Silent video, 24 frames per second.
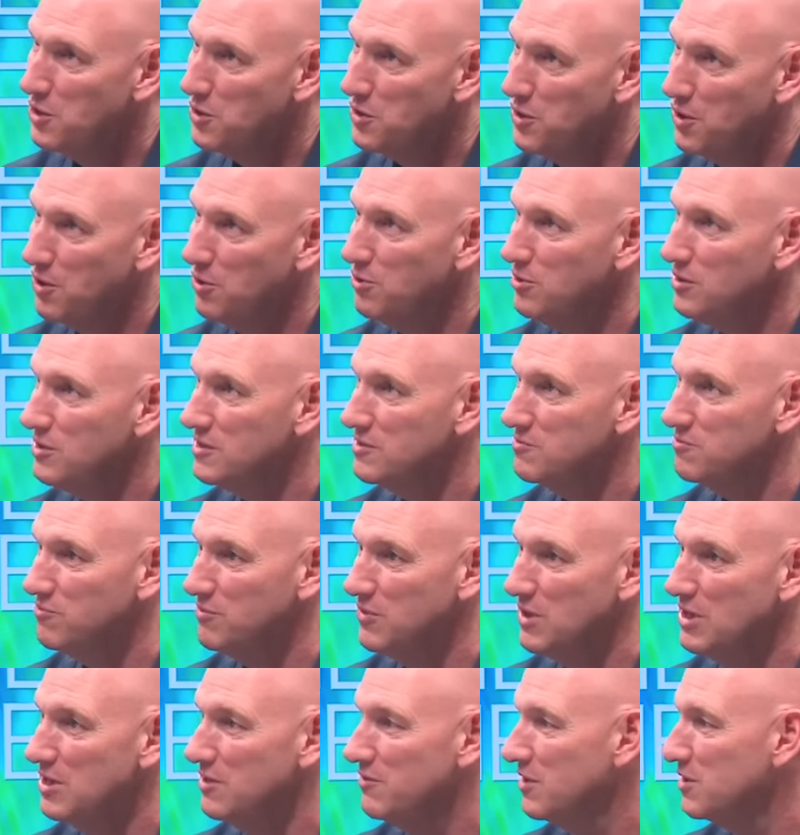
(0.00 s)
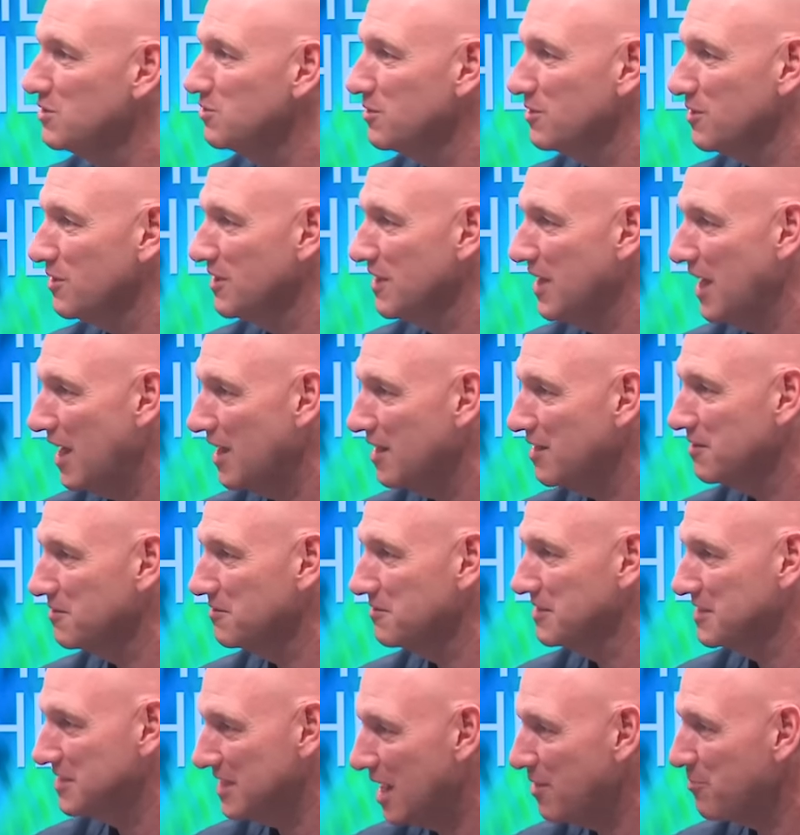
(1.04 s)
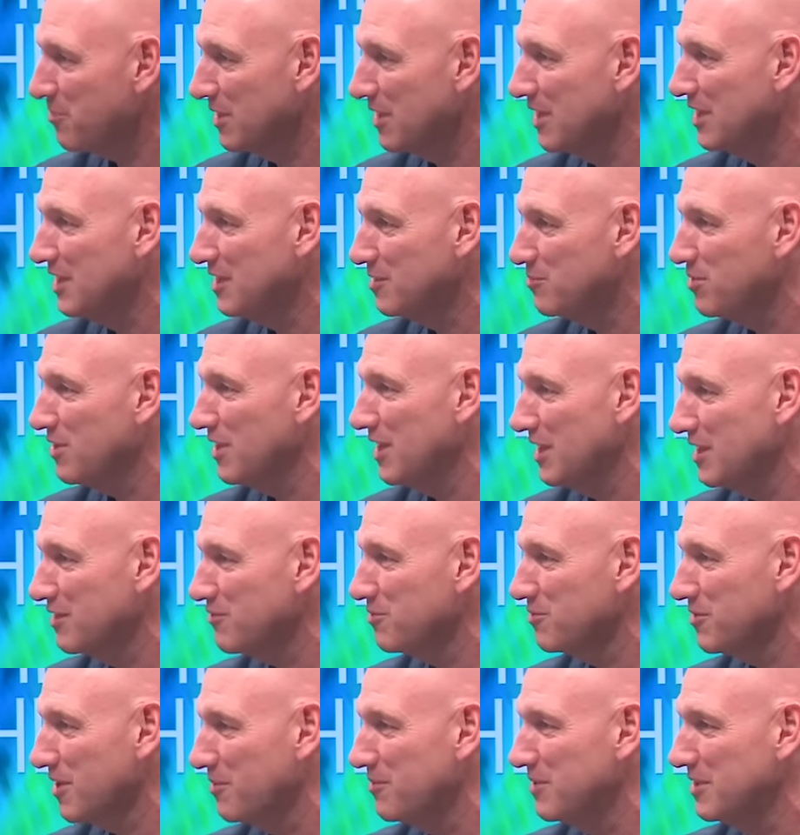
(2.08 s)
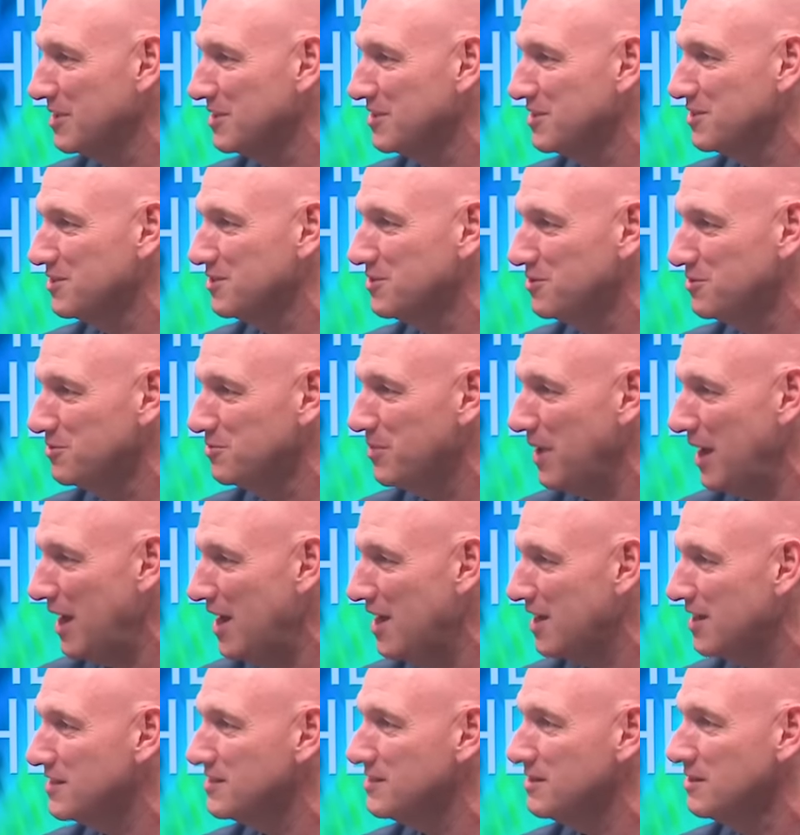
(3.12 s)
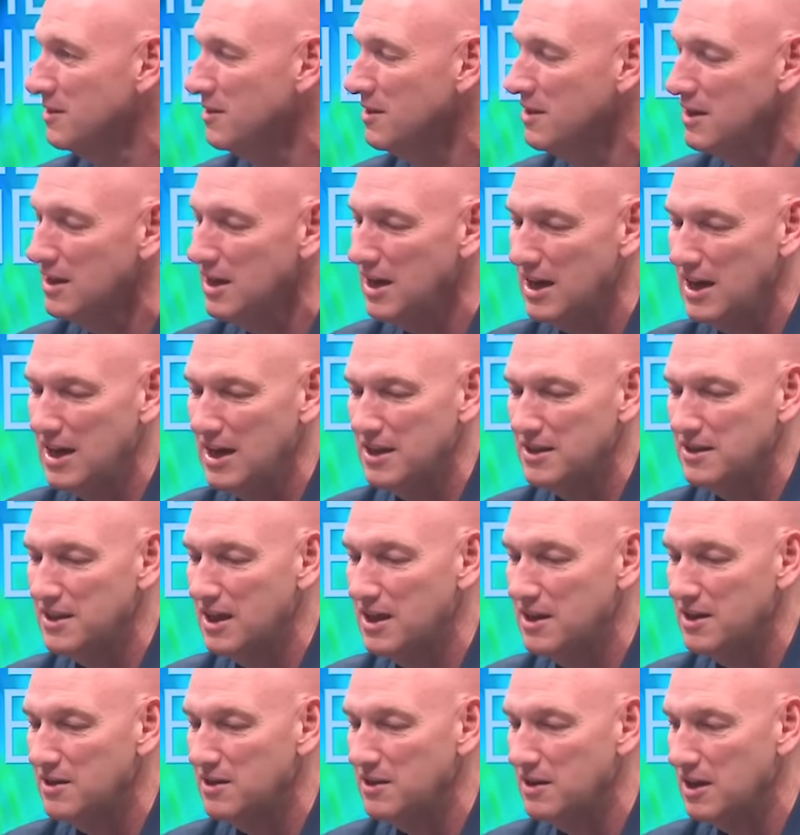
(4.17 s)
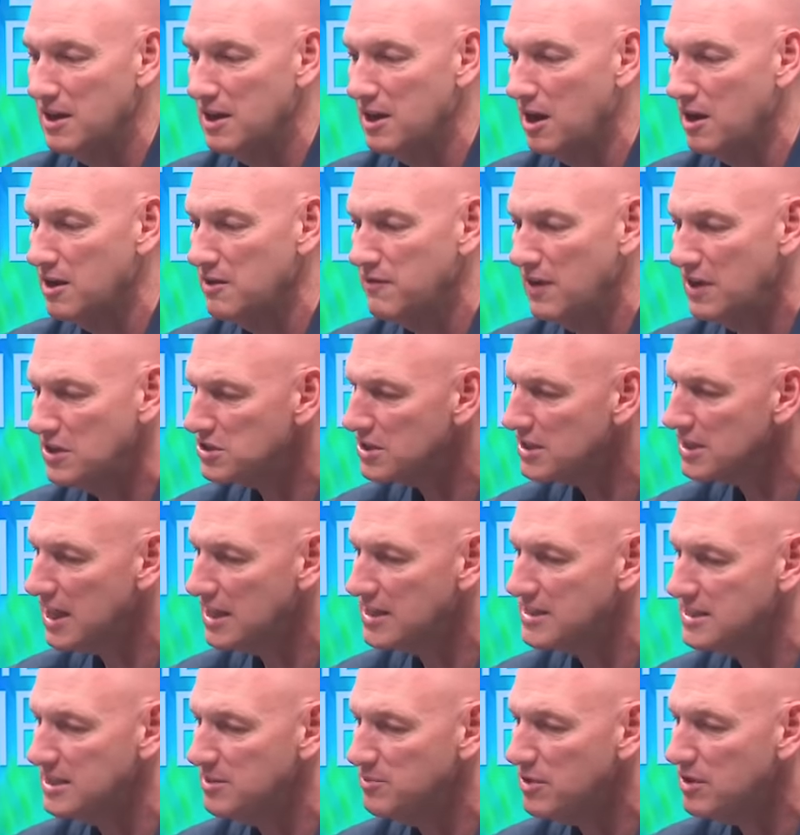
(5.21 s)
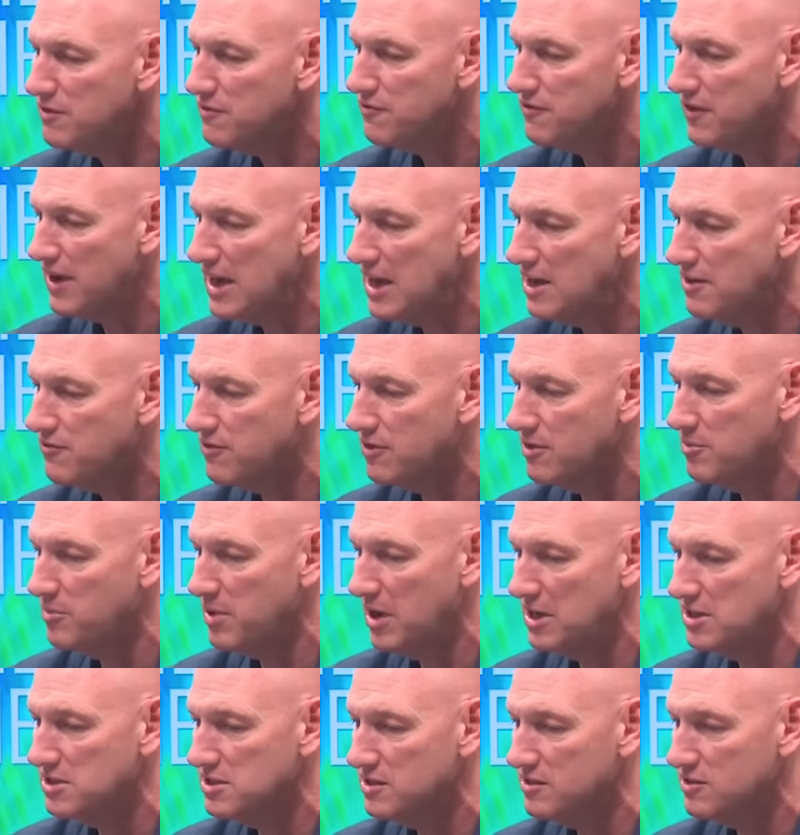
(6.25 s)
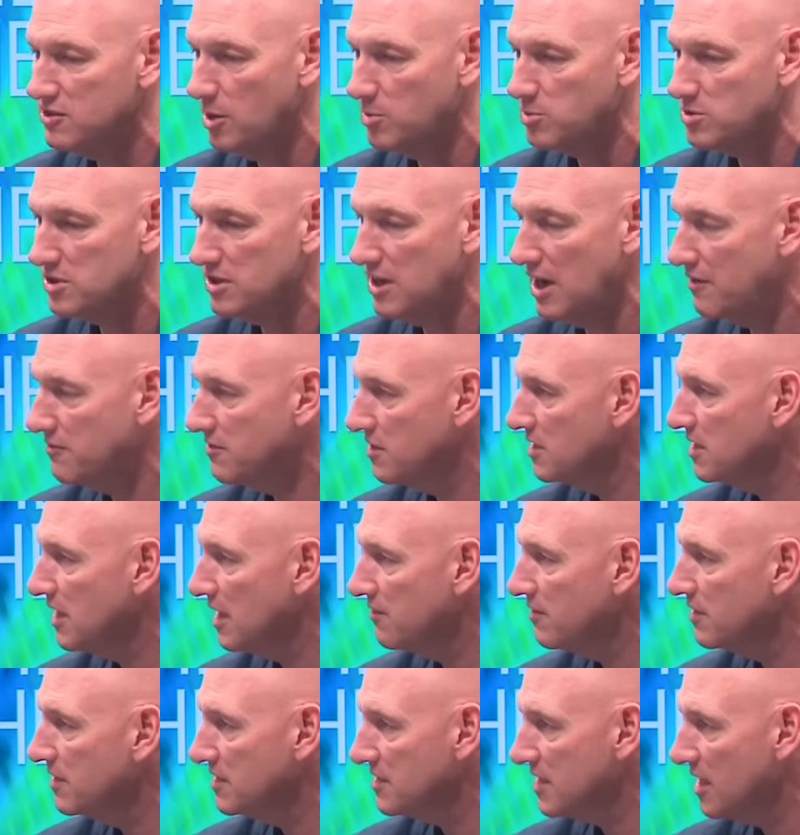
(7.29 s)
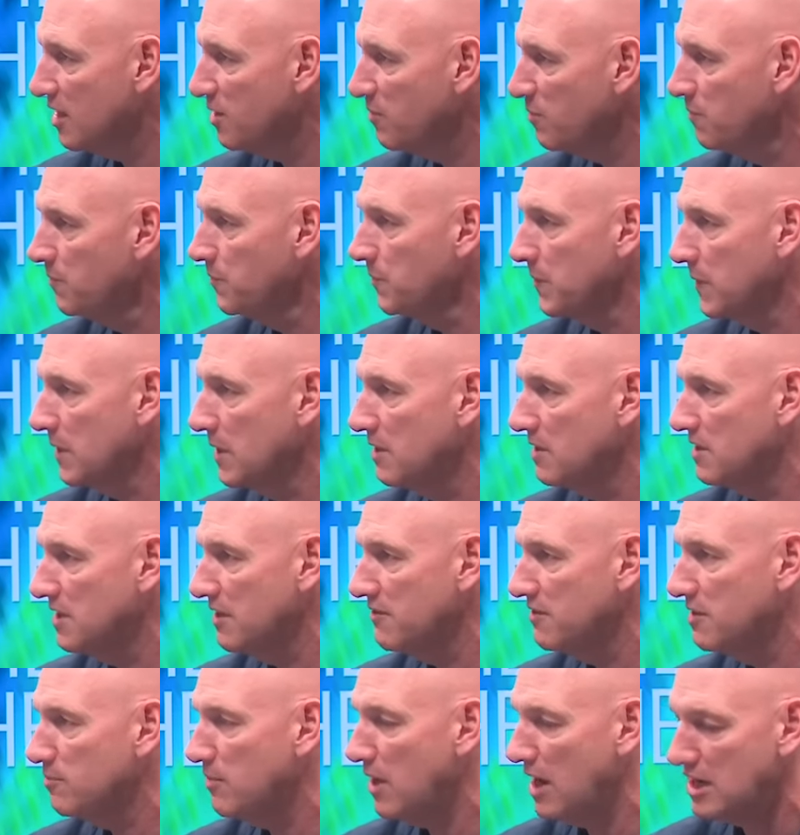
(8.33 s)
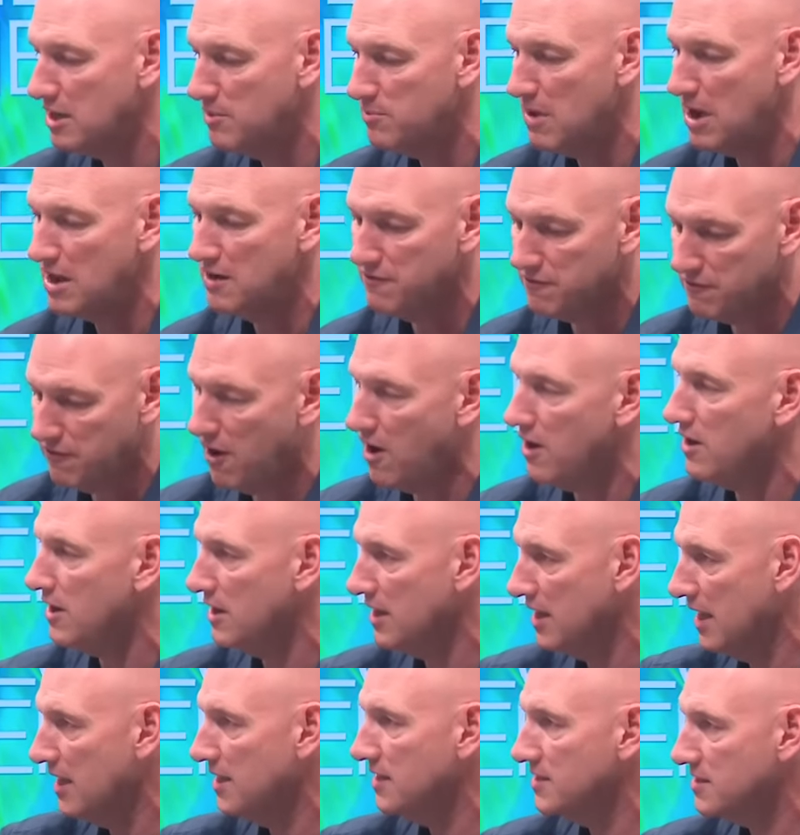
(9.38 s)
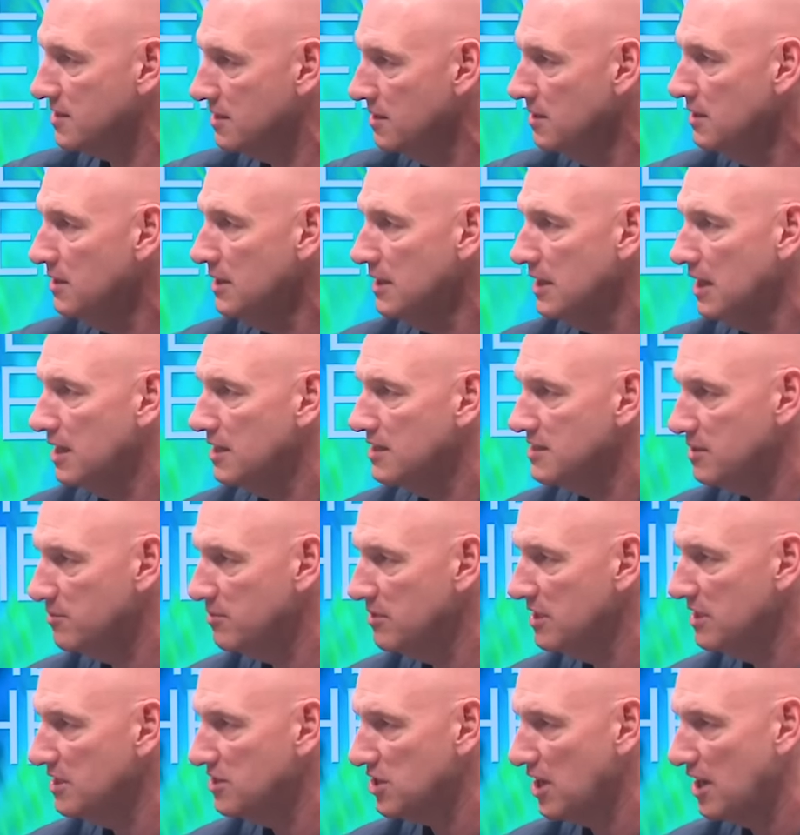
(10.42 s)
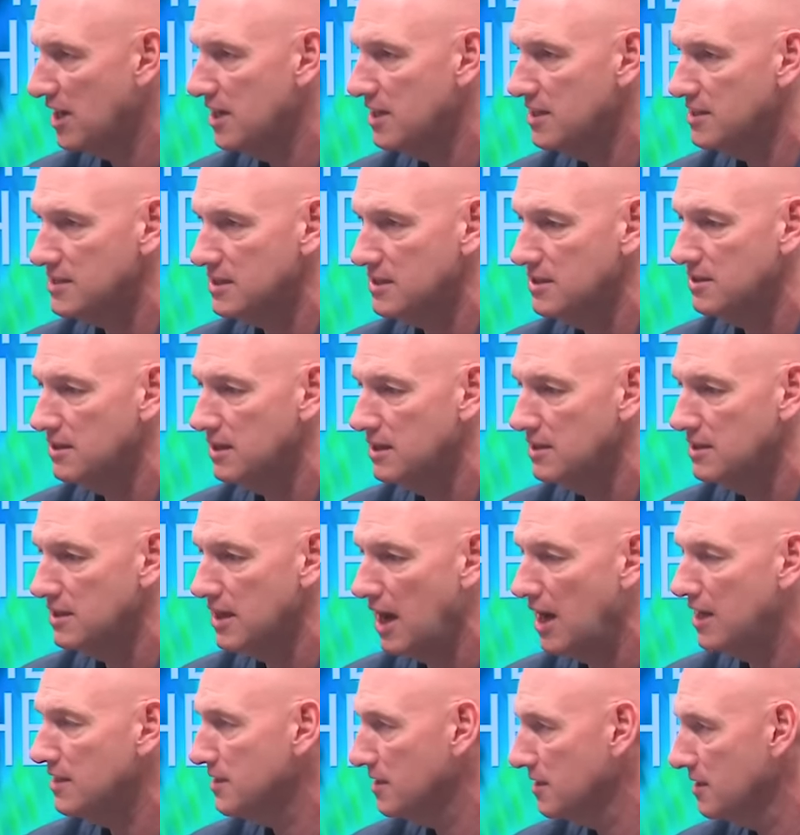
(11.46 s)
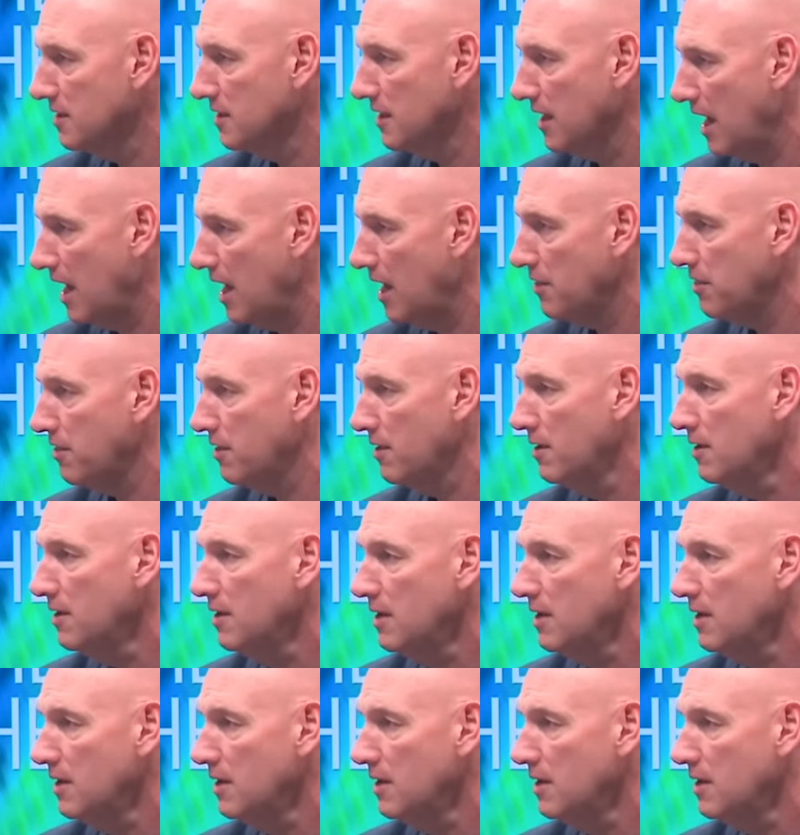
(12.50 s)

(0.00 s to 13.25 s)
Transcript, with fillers: those individuals are not stopping his plans from coming to pass. And then uh, eventually they seem to fade from the pages of scripture after David's time. And David's mighty men fought against uh, some of these giants in, in Gaza and Gath.